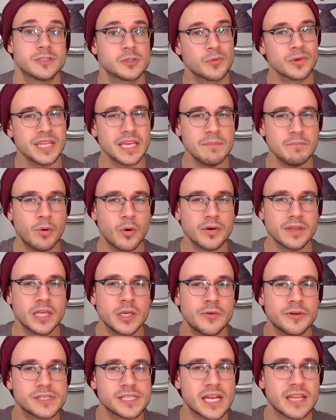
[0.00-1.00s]
It's really important
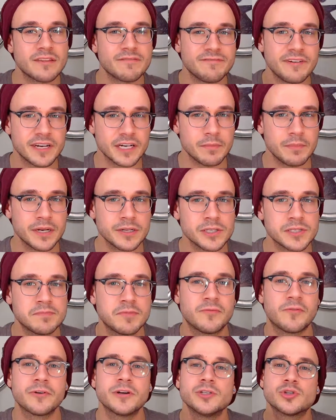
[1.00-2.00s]
that you understand the fundamentals
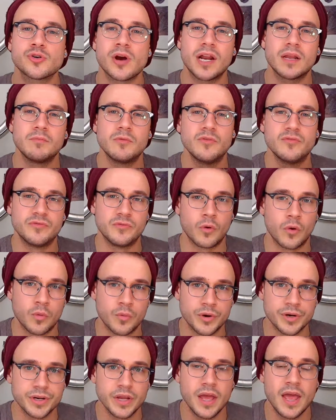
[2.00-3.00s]
before you try to move
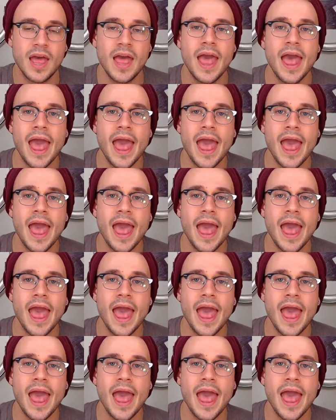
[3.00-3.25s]
forward.